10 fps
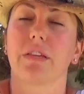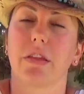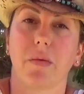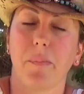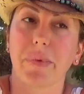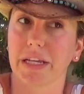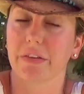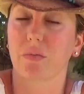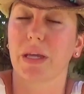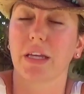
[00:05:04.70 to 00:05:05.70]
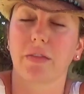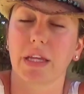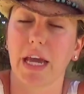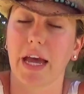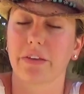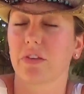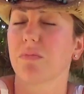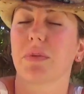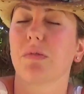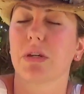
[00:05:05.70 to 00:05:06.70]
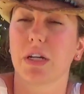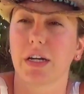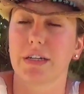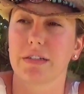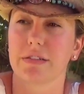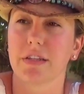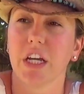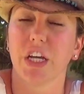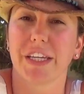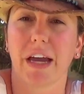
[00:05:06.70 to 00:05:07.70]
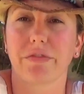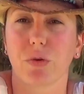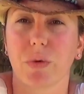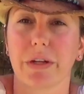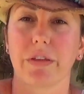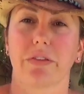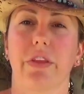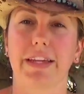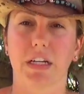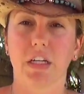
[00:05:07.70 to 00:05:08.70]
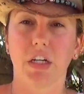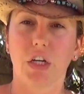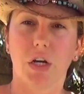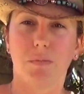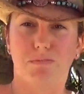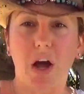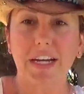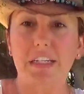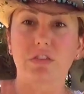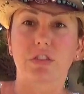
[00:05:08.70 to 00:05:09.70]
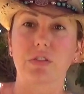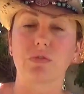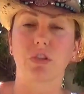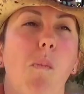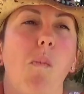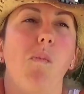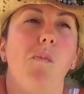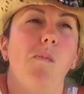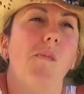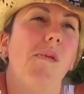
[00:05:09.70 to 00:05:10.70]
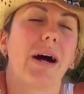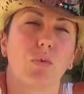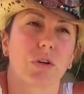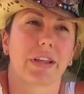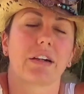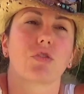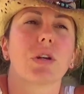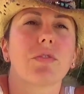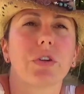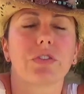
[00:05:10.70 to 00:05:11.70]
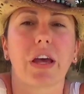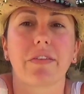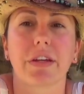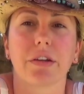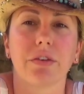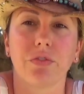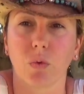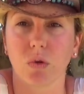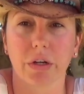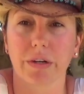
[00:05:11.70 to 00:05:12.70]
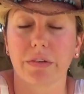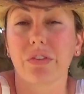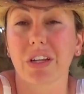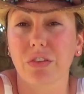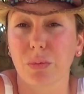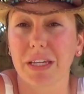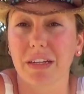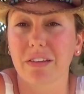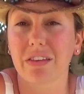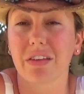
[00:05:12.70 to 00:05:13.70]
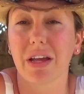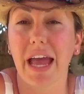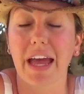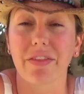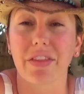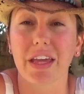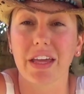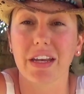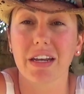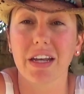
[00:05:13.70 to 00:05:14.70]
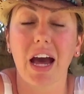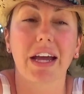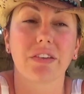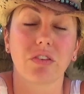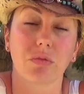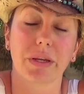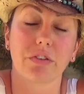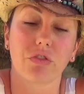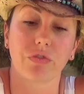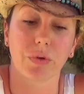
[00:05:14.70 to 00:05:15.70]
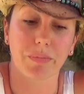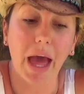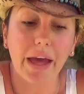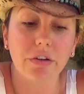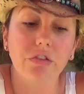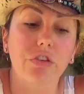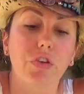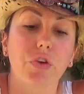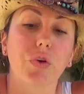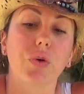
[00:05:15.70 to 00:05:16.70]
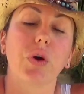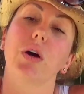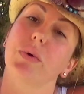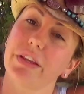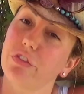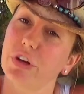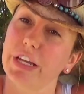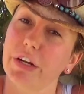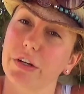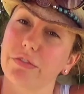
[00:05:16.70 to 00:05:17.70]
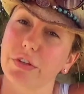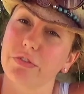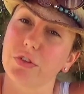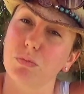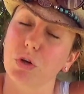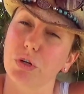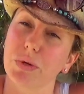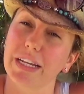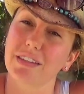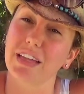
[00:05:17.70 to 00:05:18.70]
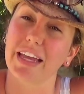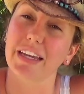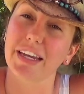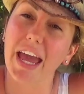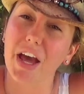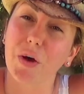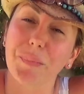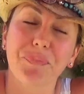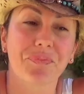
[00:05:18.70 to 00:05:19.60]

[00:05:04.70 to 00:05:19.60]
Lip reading: the biggest pain in the ass, simply because you have to wear this like bodysuit. I wore that 24/7 for 6 weeks, and then I switched from that to a waist trainer for a few more weeks, and now